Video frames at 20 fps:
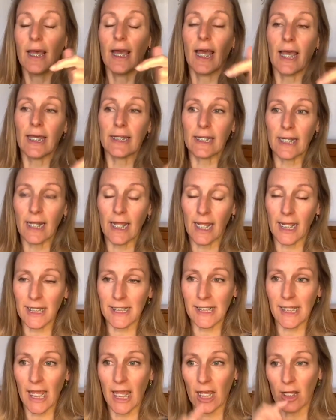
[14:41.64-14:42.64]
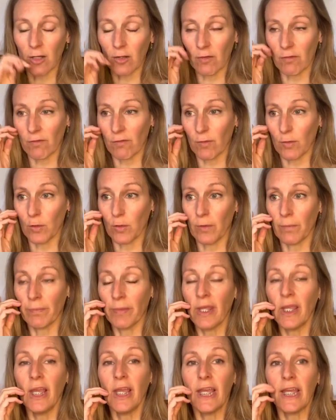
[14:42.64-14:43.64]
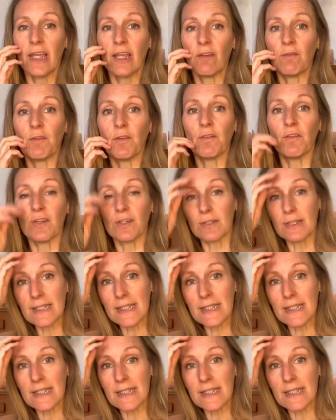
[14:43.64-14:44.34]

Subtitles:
and an exhale of 4. If you feel